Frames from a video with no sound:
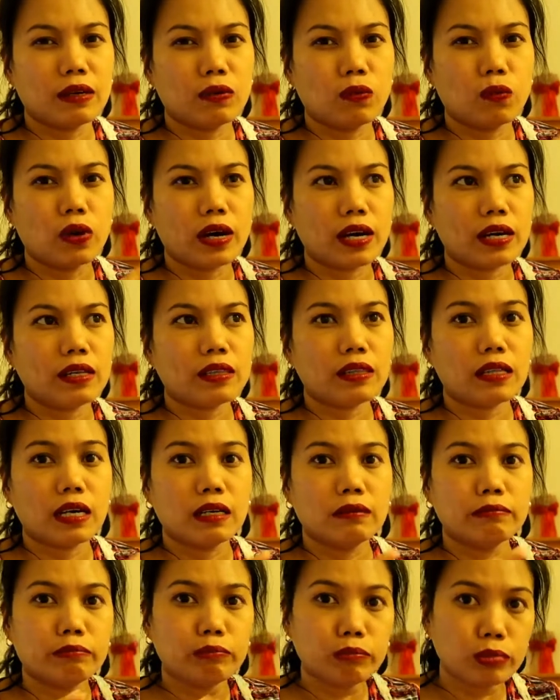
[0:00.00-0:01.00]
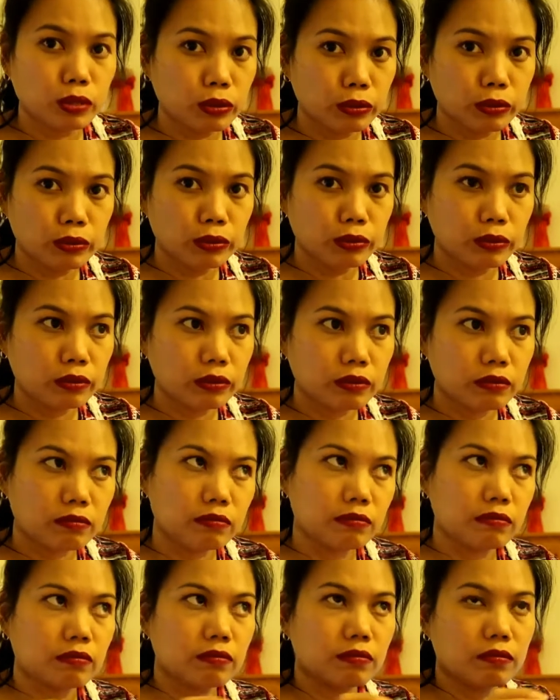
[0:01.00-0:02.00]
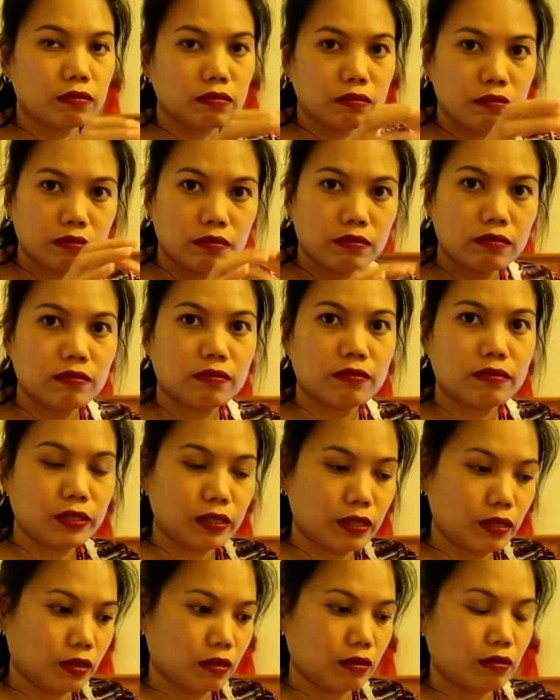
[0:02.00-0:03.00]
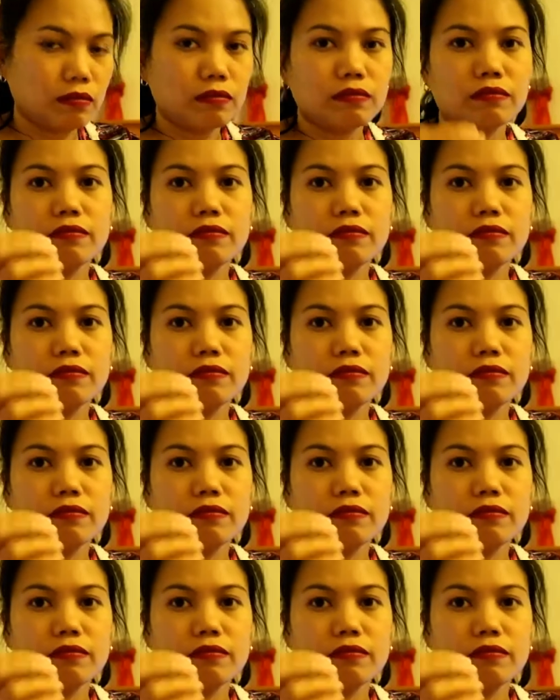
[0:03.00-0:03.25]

a white and blue, you know.